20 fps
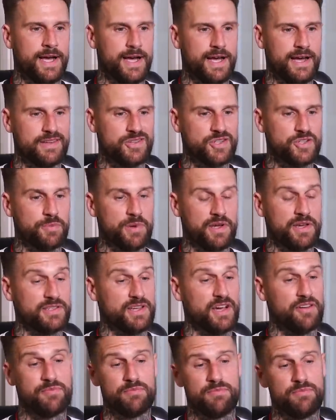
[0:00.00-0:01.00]
uh, just
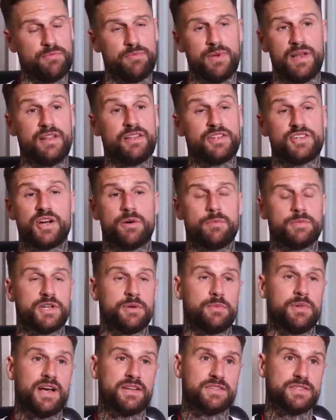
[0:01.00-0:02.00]
because I've been in the
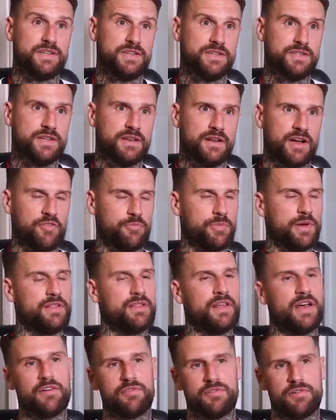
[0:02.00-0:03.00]
championship last season and I've
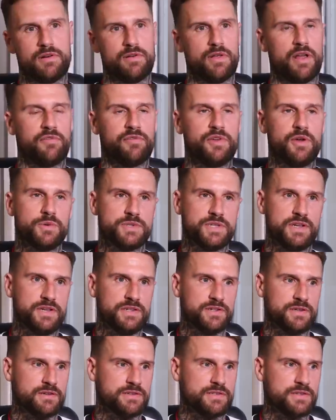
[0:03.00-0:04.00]
been there for a few
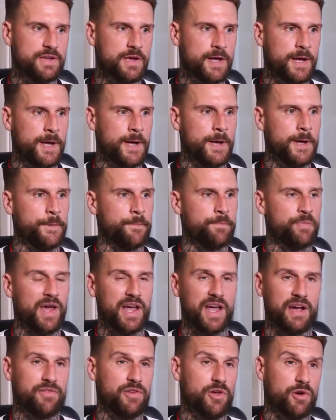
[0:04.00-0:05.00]
seasons,
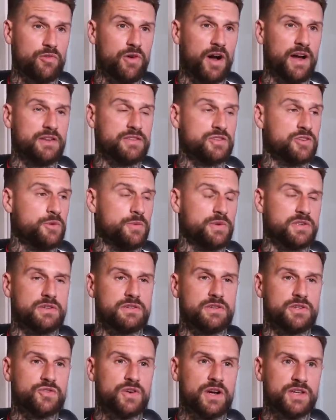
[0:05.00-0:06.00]
I have no right to come into
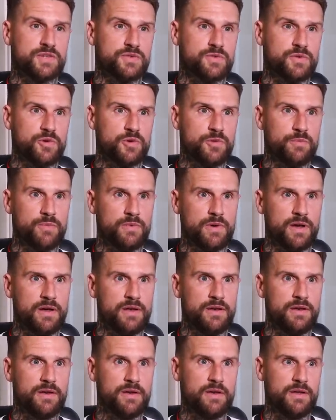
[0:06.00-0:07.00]
this dressing room
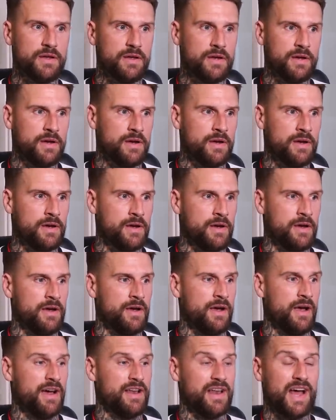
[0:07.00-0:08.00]
and
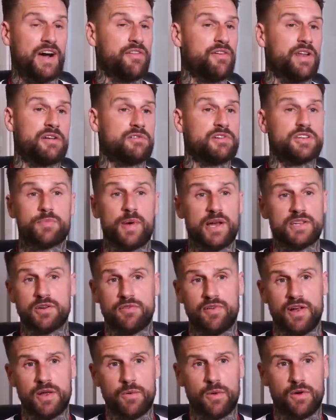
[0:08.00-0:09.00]
and have any respect
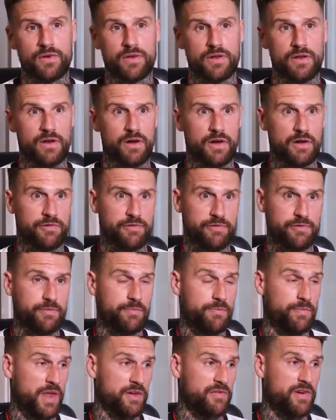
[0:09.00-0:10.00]
off anyone. You know, if
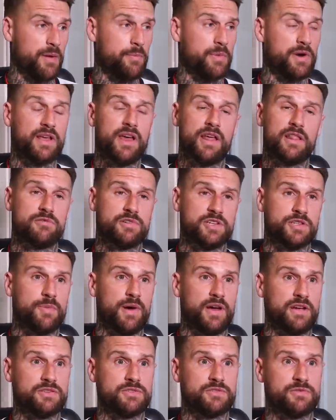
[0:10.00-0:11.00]
if I'm going to get the
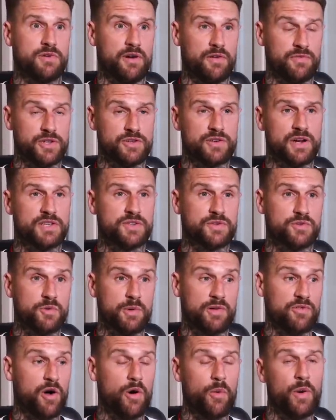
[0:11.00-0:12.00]
respect of the dressing
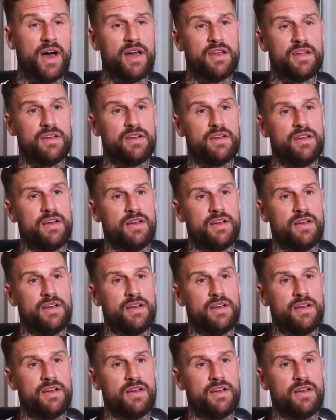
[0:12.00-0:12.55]
room, I've got to earn it.